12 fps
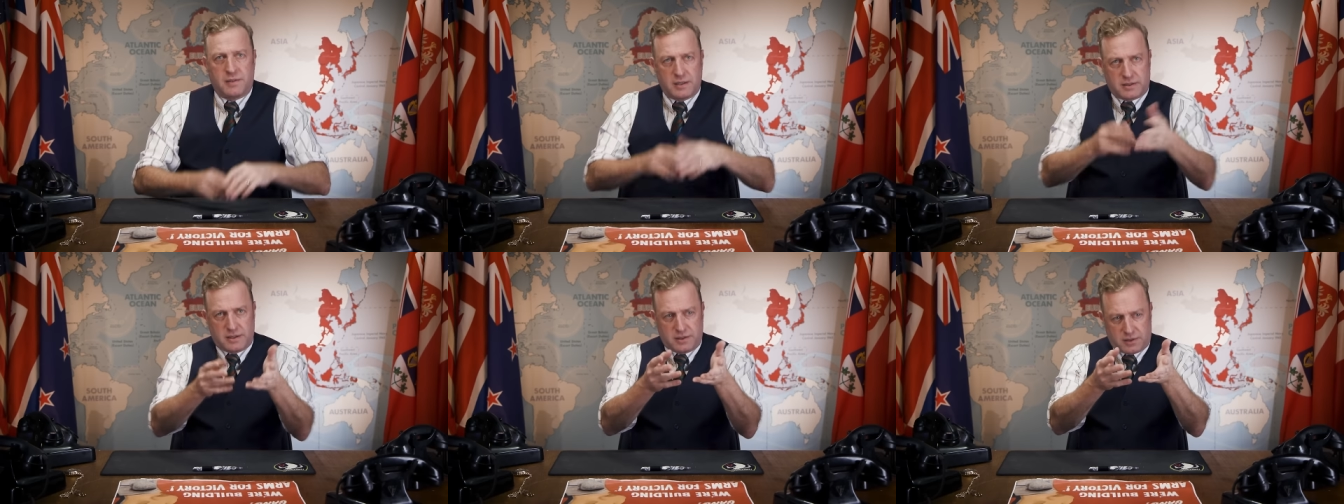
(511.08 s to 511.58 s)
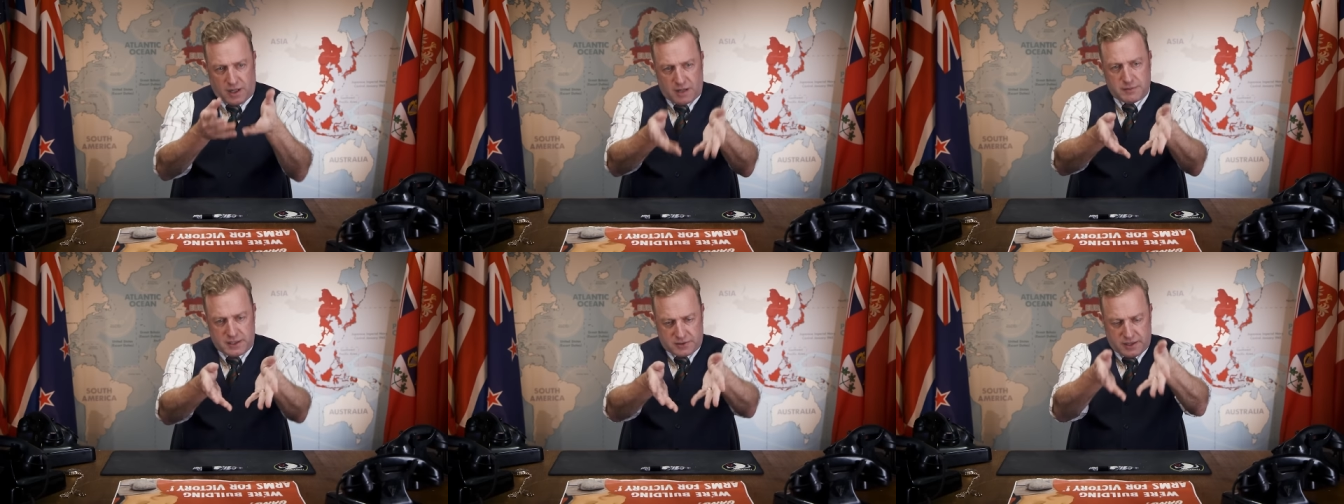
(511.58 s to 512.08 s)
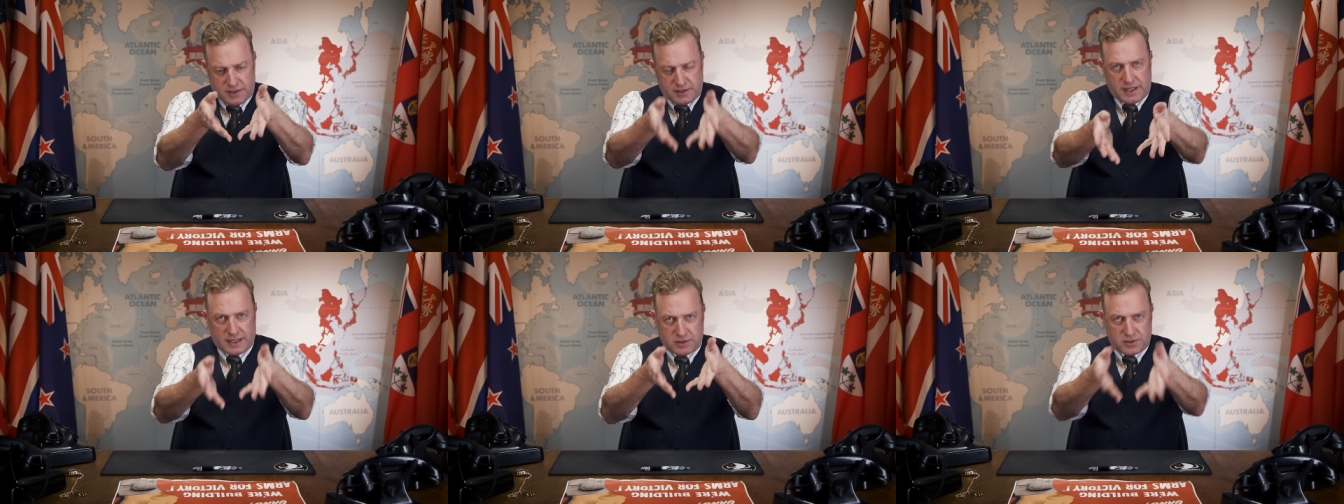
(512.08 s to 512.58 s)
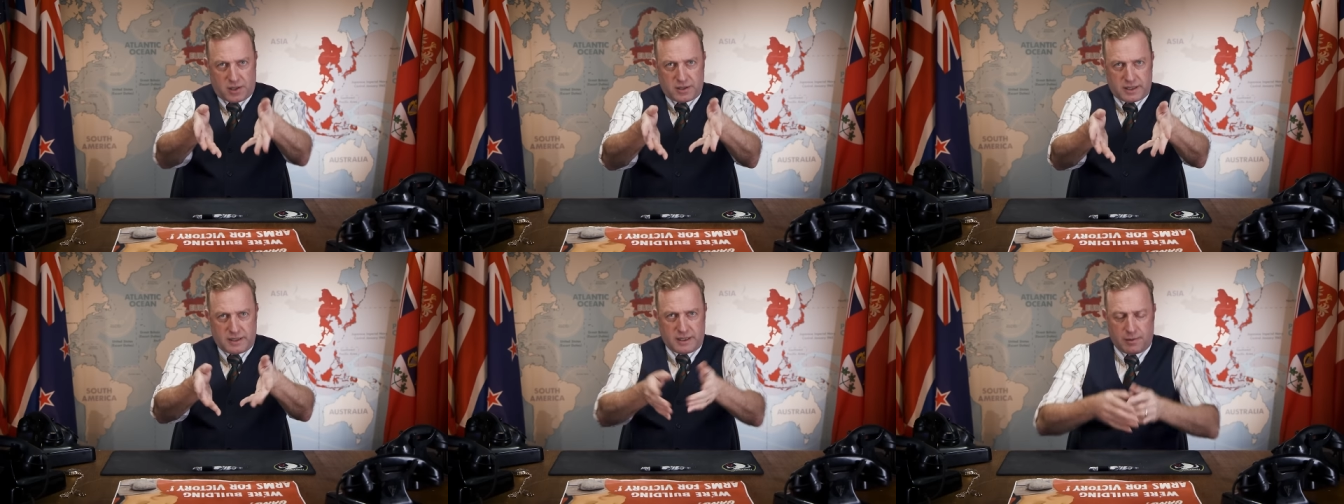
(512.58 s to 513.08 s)
This is obviously the next
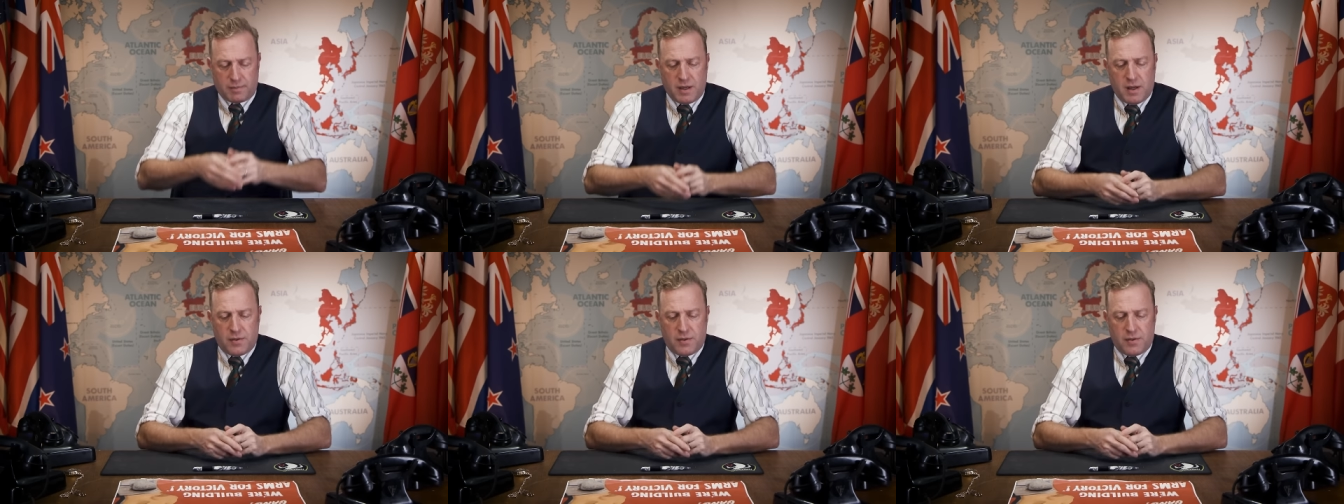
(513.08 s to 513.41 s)
target here,